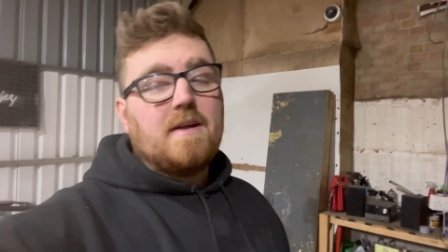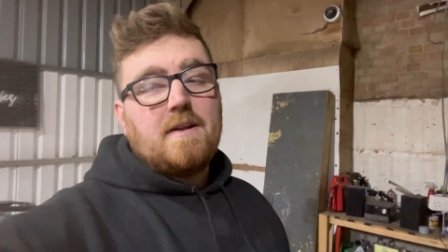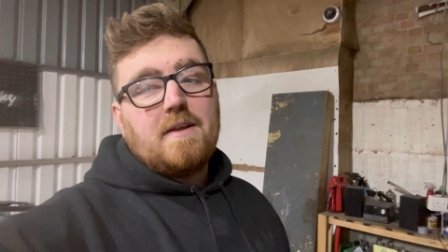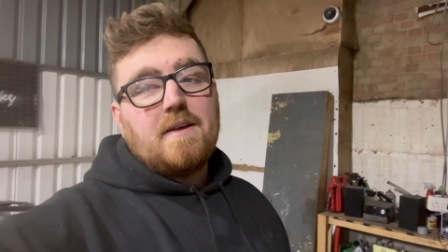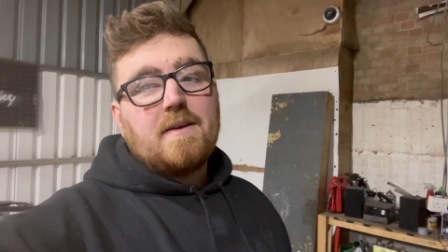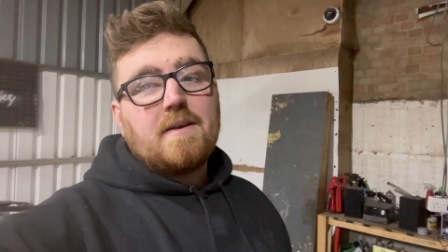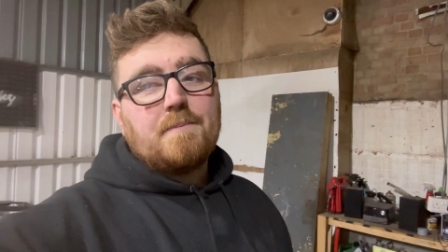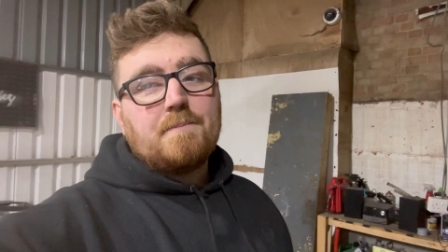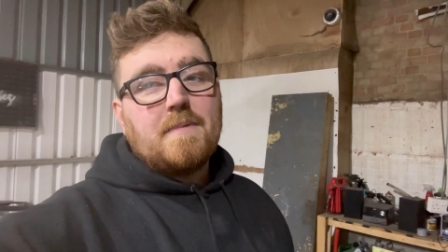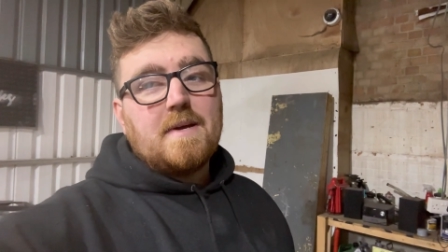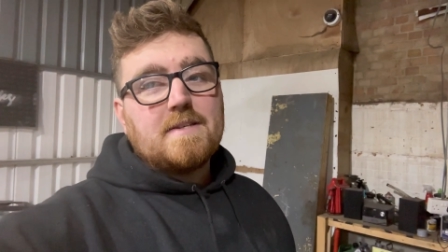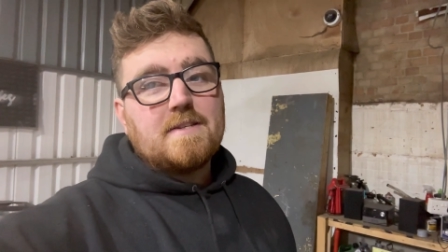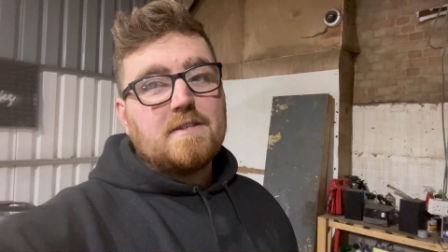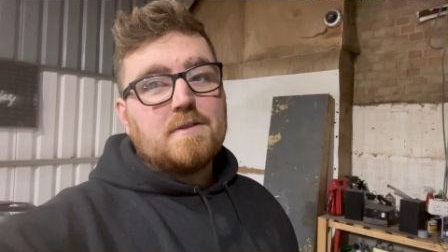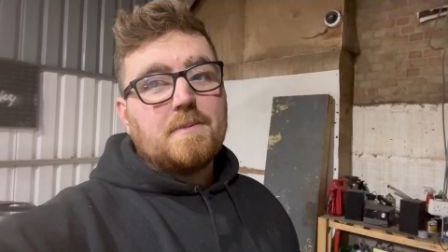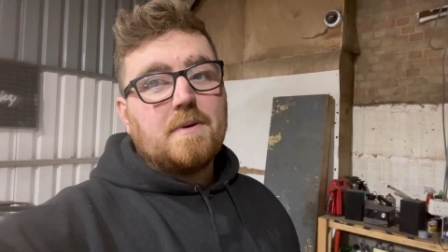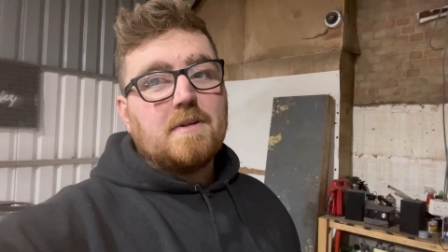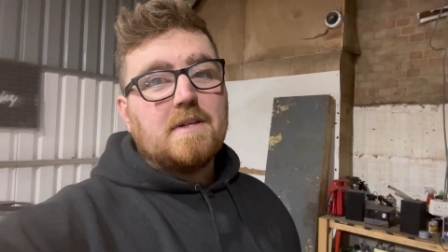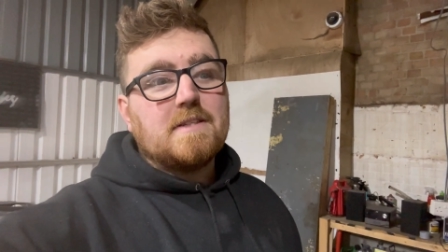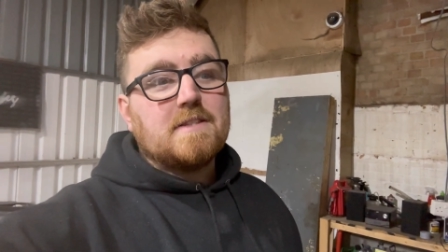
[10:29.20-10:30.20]
it, message
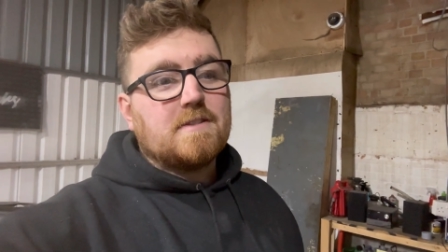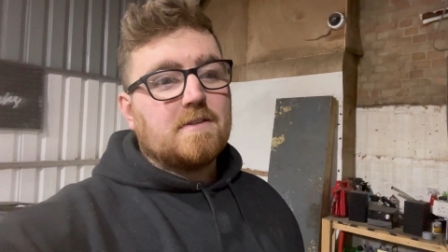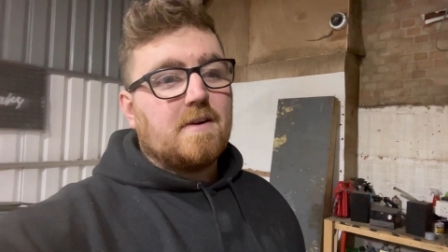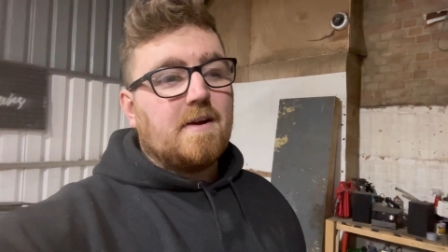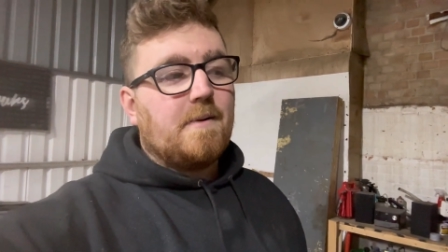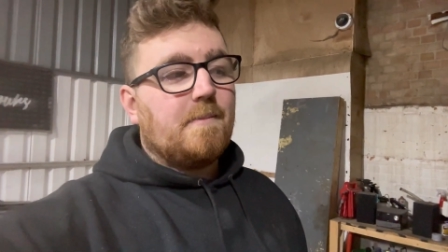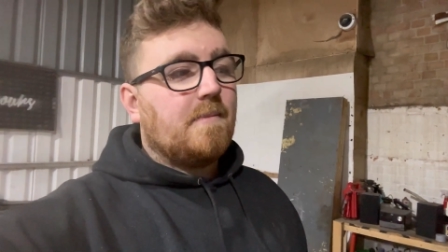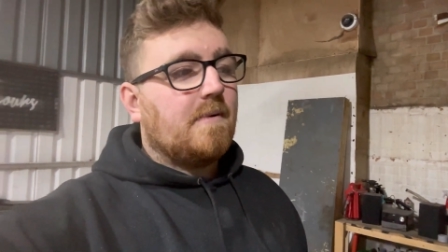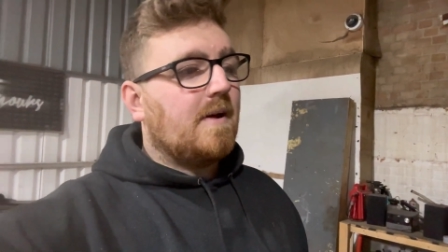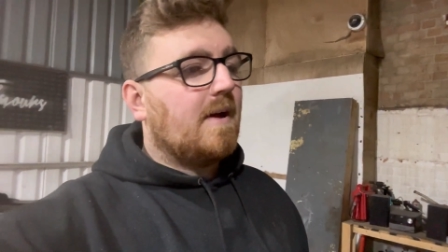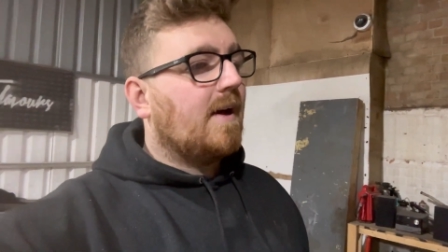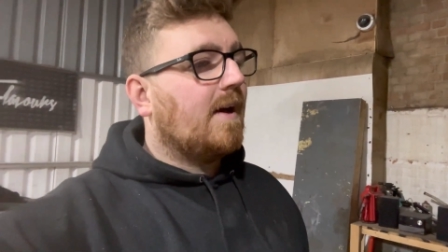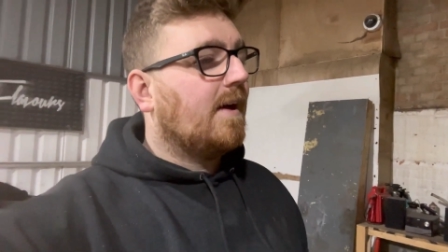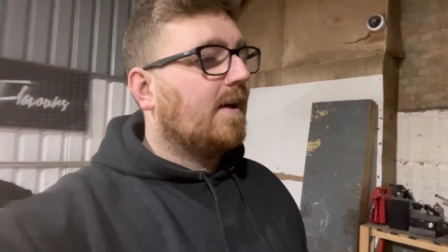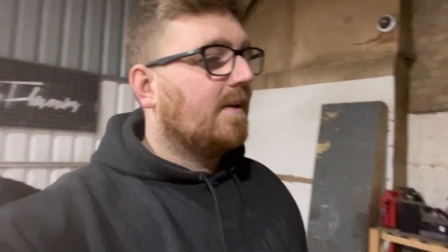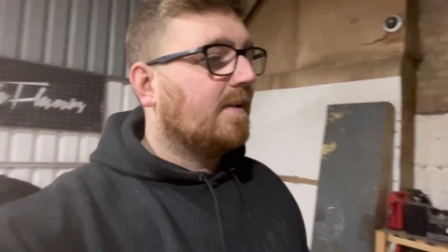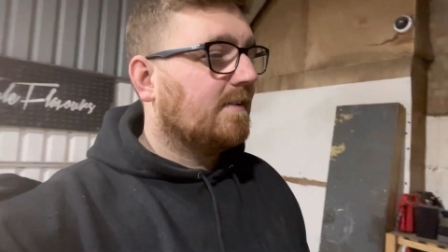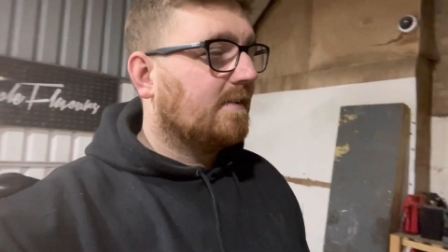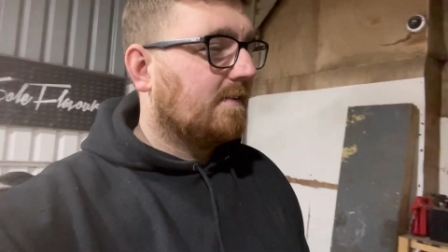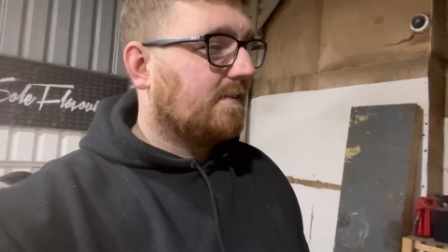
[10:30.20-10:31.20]
me on Instagram
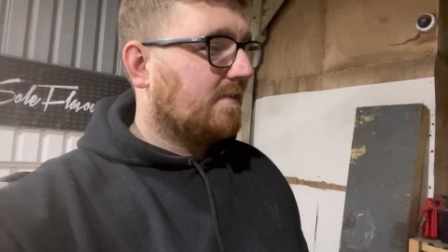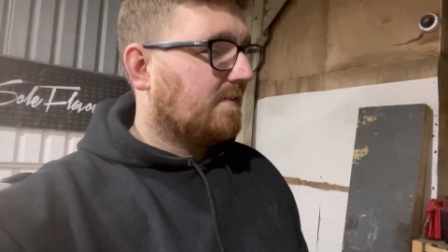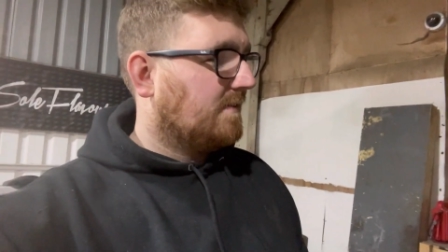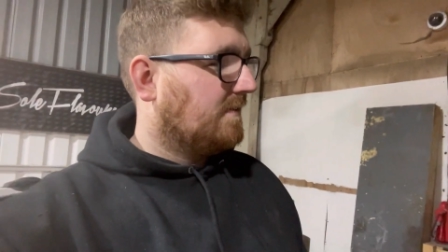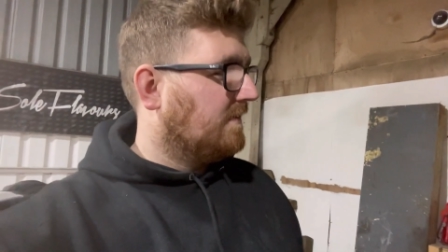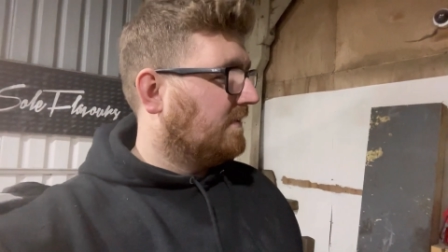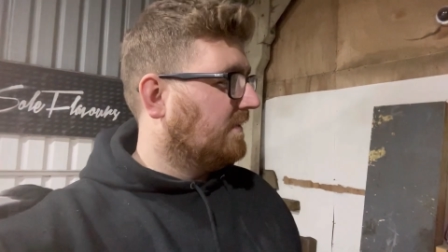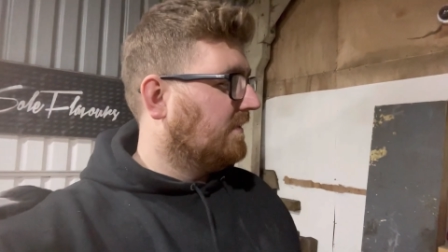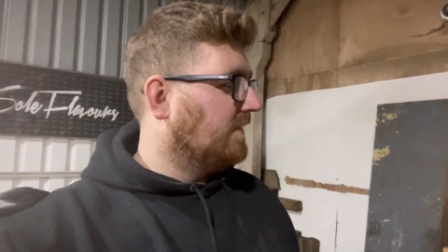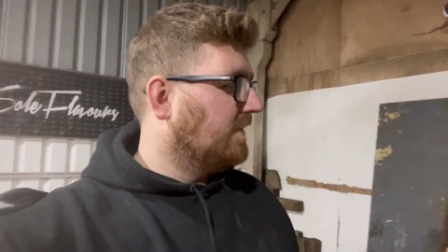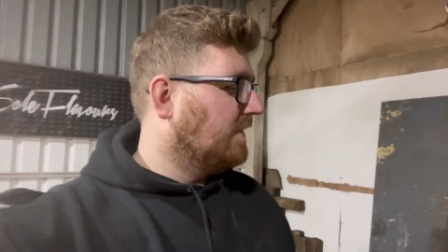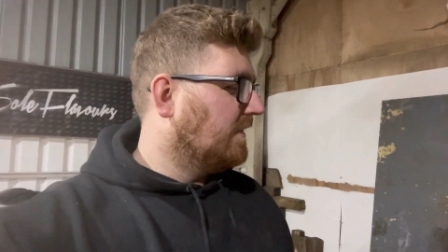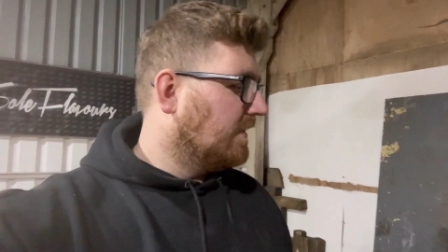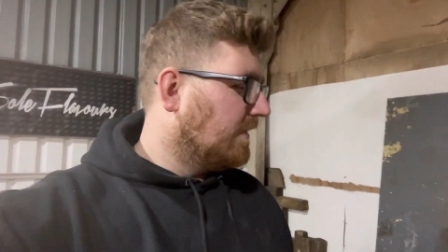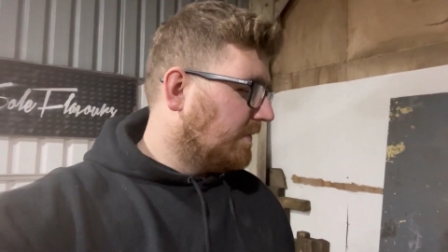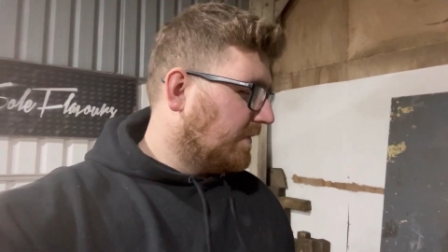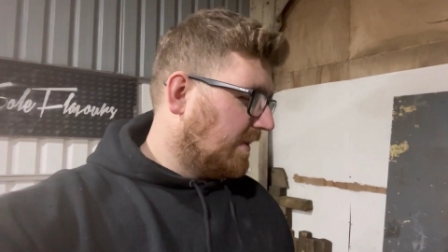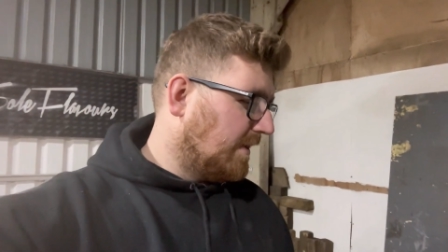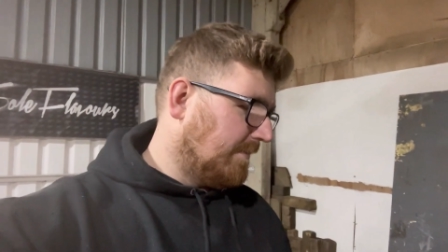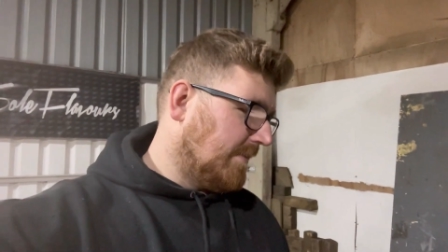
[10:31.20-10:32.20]
and
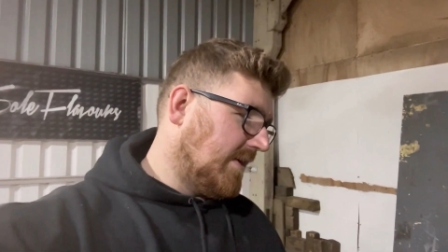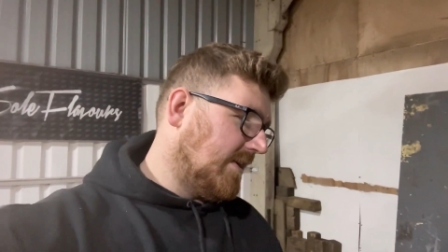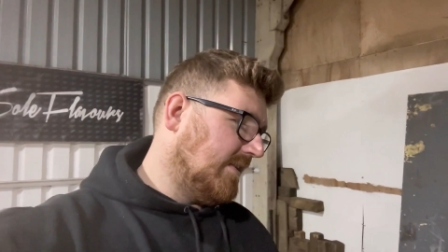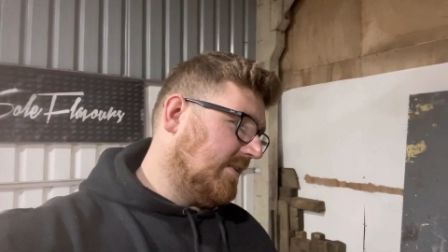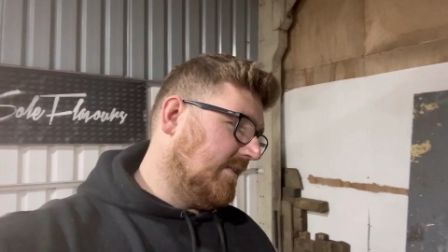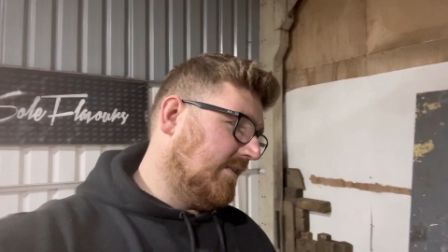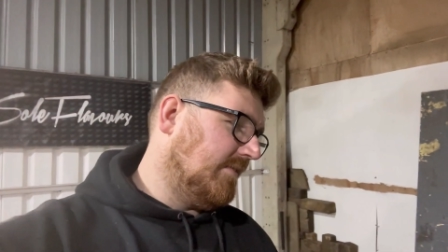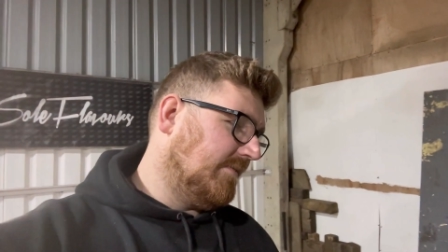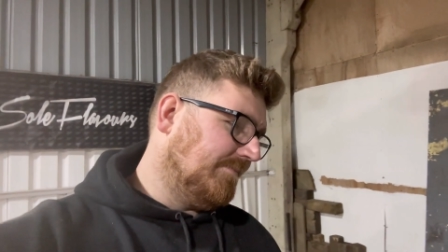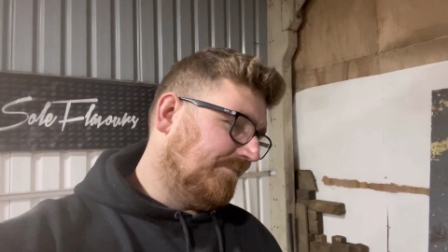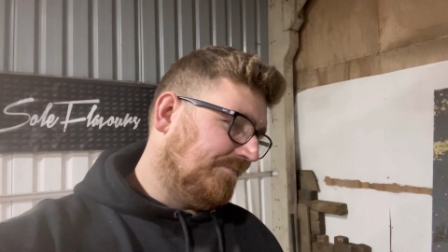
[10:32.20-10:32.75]
we can make a deal.